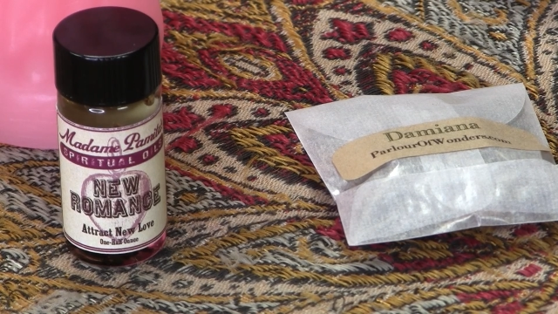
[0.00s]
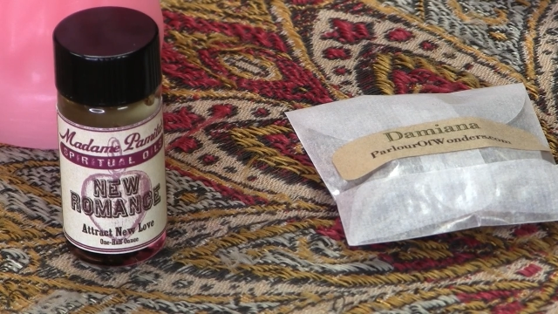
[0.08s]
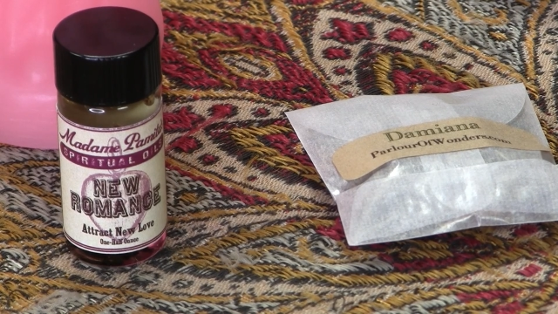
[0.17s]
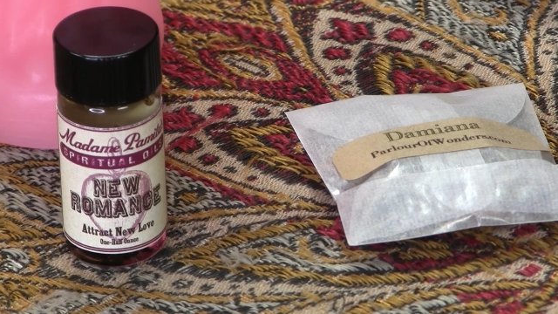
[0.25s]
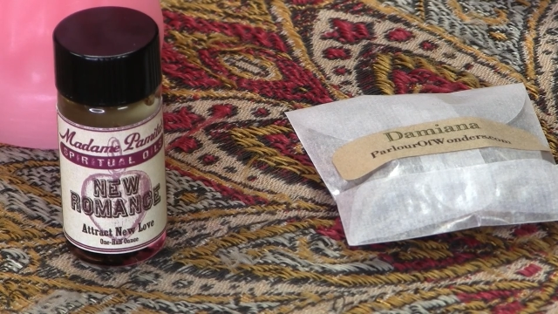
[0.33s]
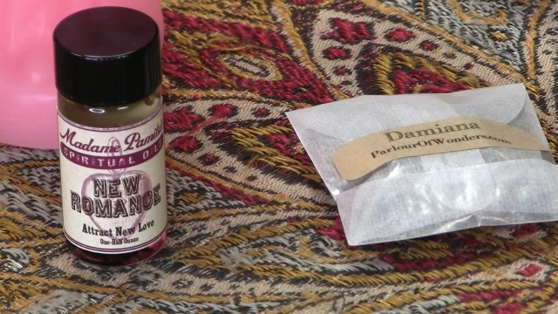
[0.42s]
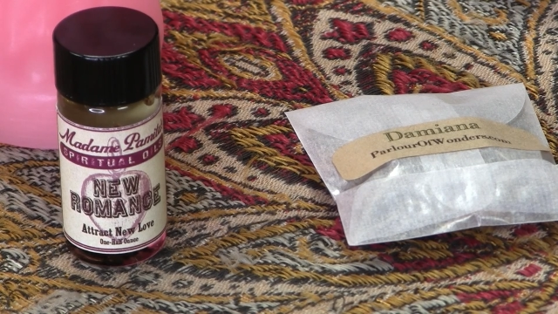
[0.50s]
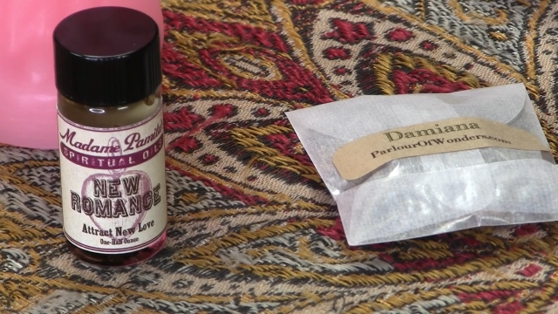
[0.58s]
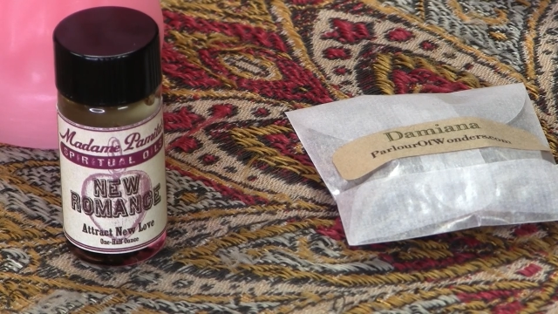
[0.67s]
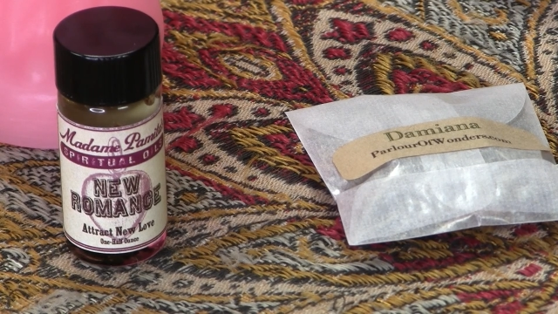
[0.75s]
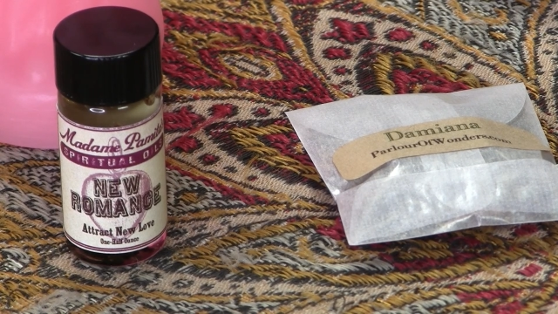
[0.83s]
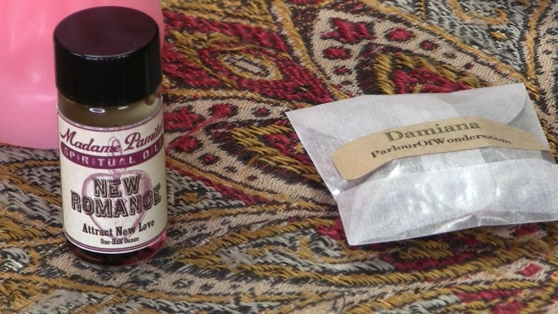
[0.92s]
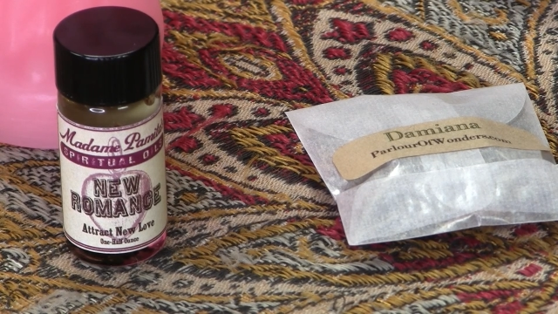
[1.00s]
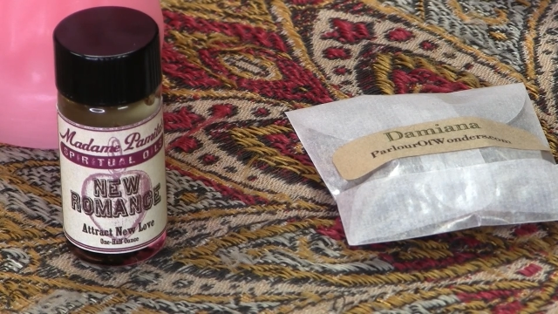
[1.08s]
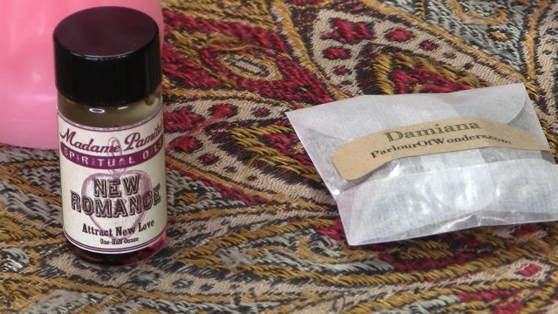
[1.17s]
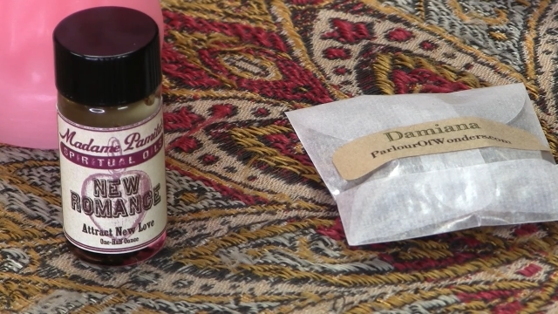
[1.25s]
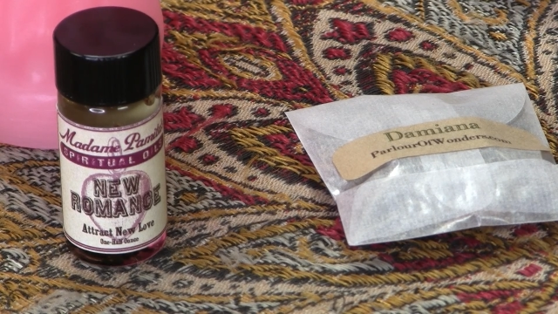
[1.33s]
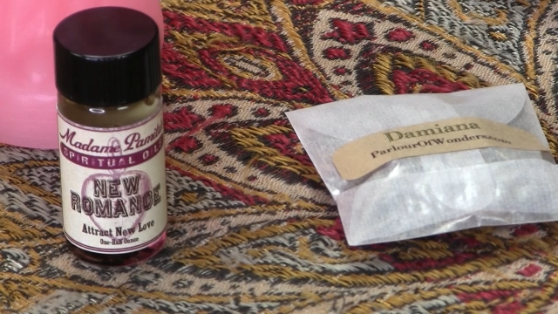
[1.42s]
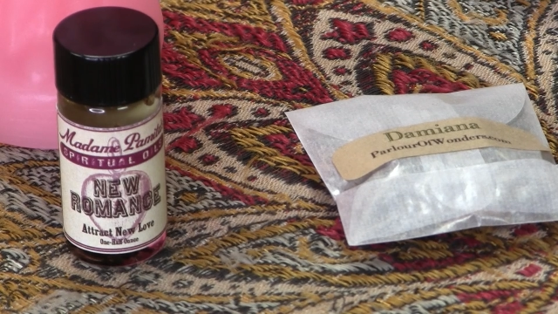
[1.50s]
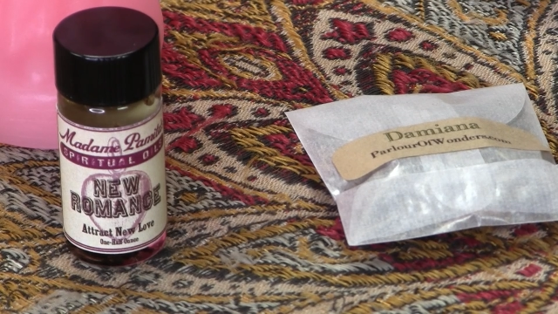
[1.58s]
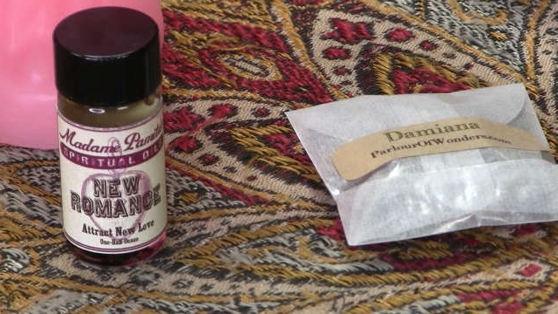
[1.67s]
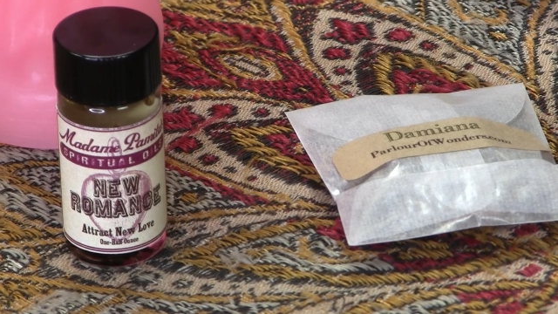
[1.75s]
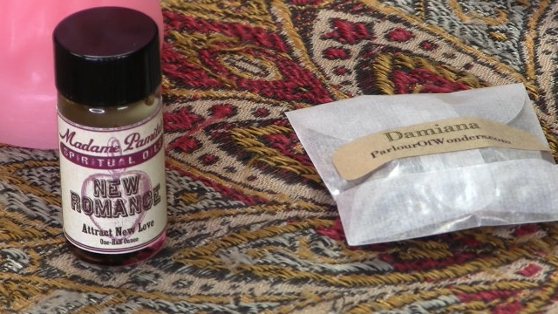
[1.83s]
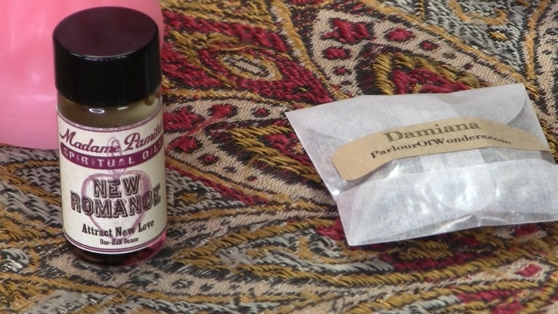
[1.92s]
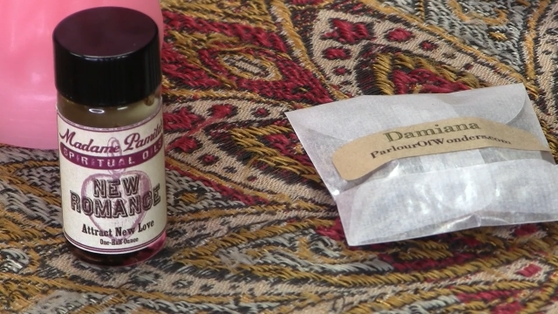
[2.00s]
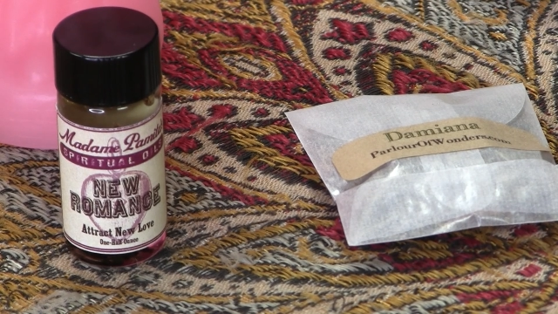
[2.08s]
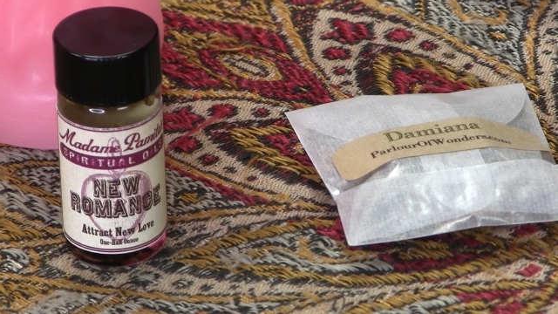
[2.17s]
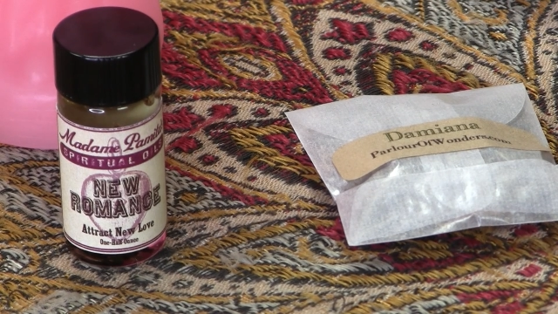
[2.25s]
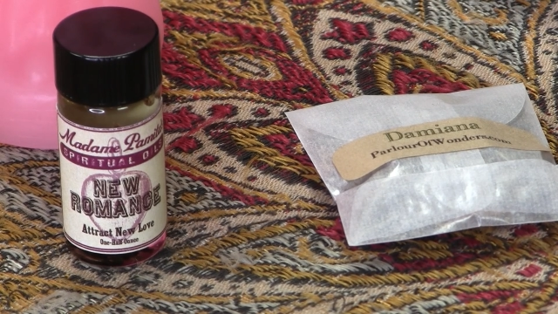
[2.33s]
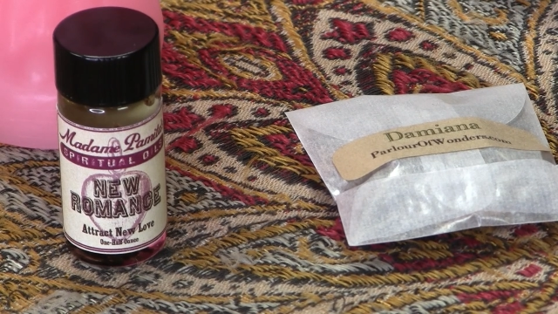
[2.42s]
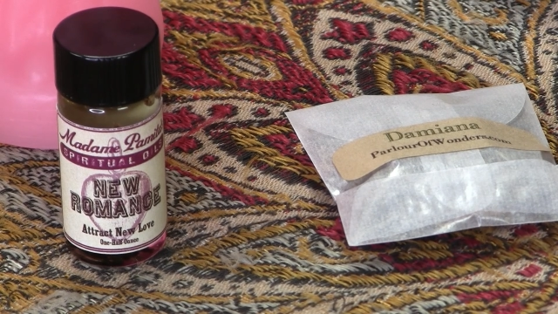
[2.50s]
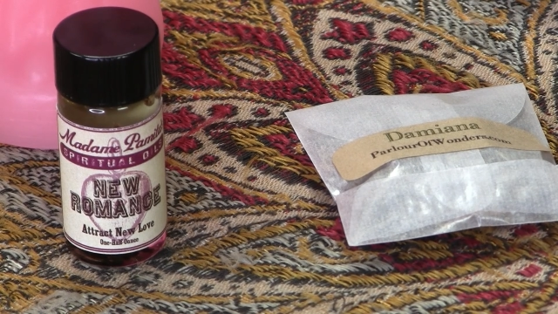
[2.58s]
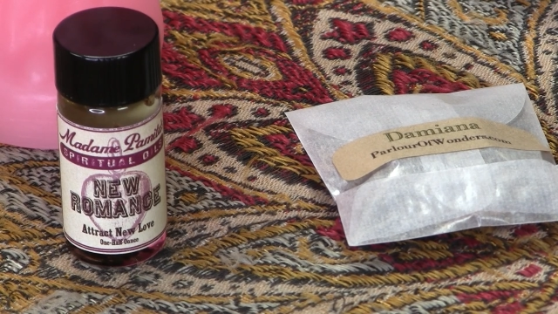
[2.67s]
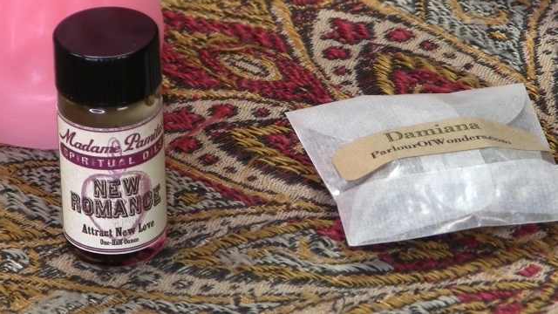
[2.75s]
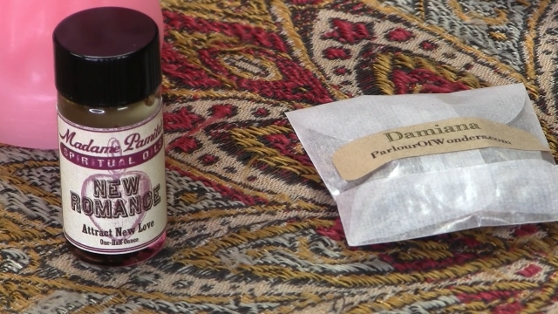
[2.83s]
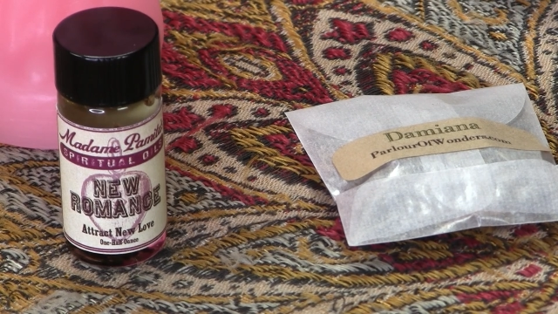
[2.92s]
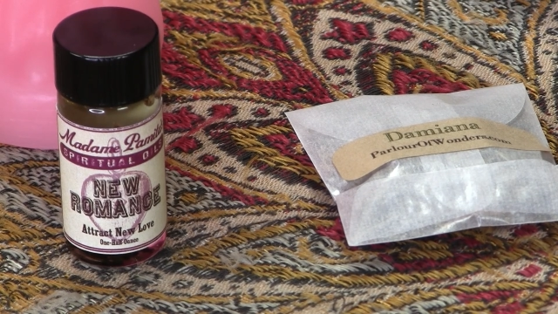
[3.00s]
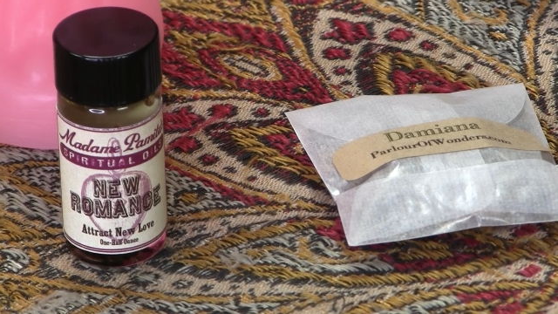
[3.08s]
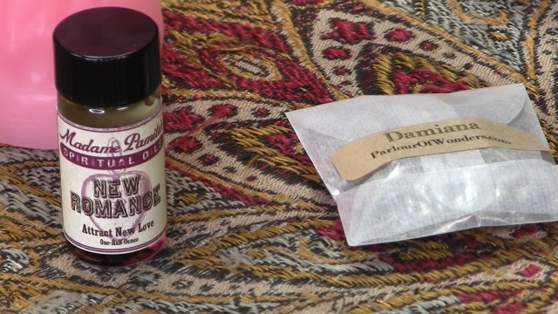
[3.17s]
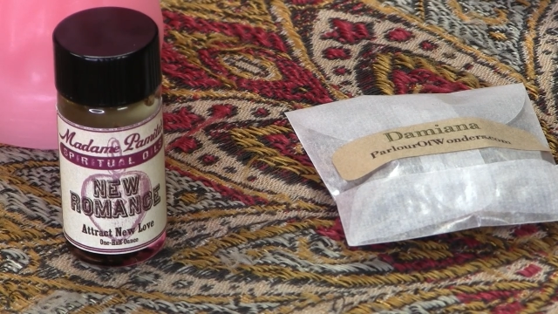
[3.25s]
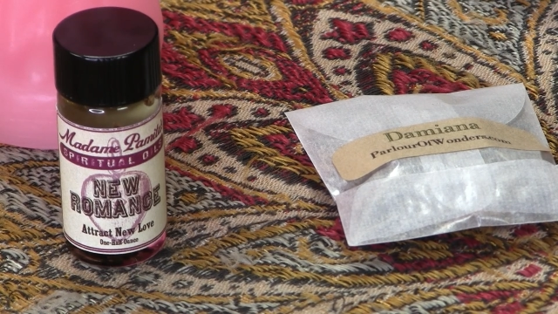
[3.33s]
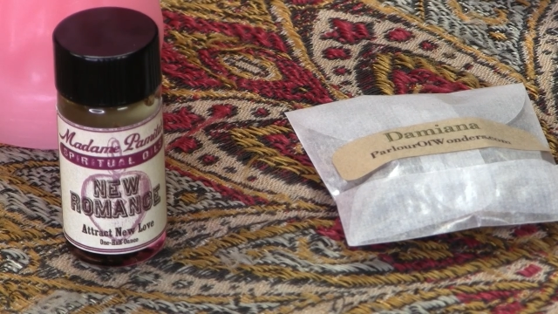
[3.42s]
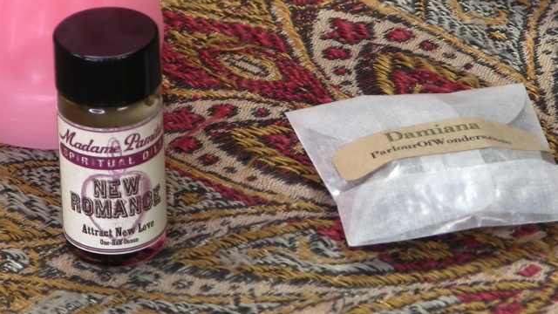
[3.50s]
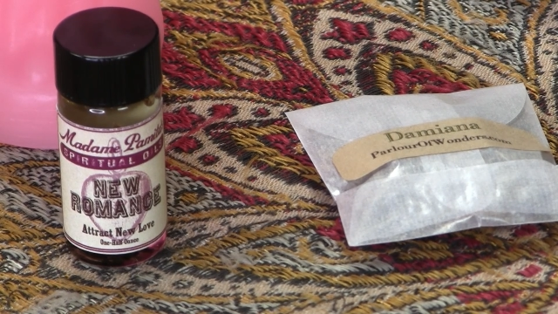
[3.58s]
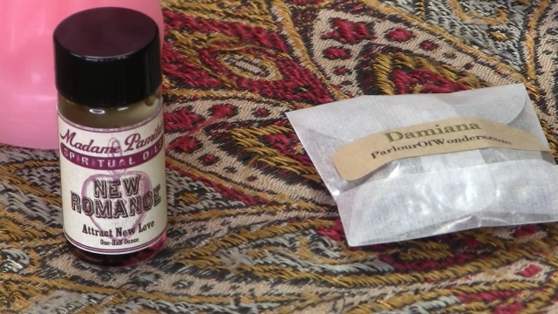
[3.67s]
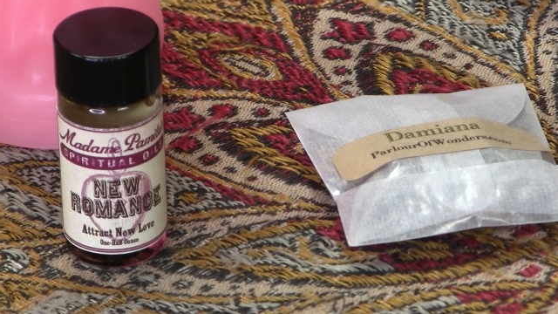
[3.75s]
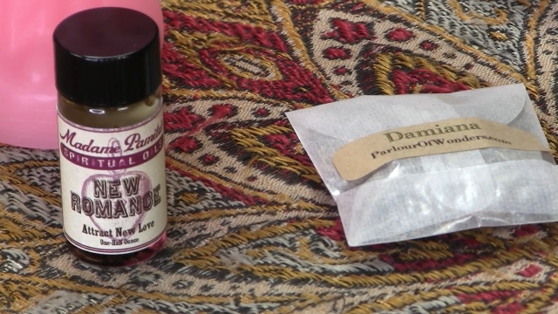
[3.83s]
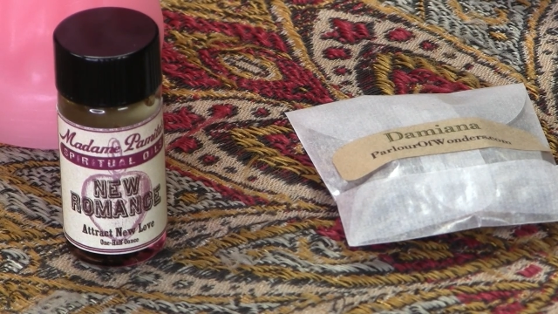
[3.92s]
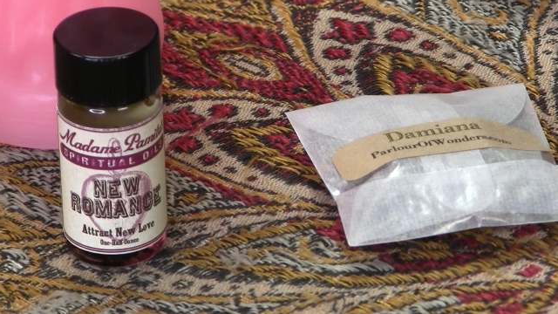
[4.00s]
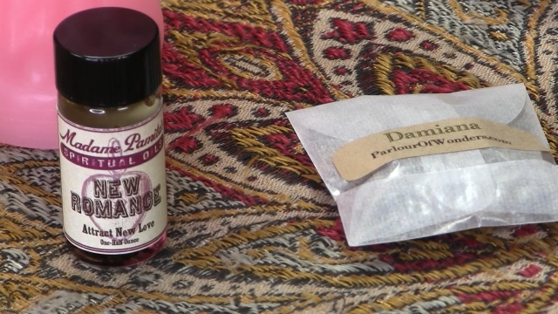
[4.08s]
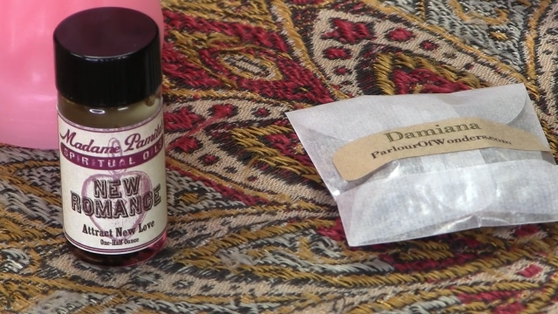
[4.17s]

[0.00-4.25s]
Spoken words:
No face is visible, so there are no lips to read.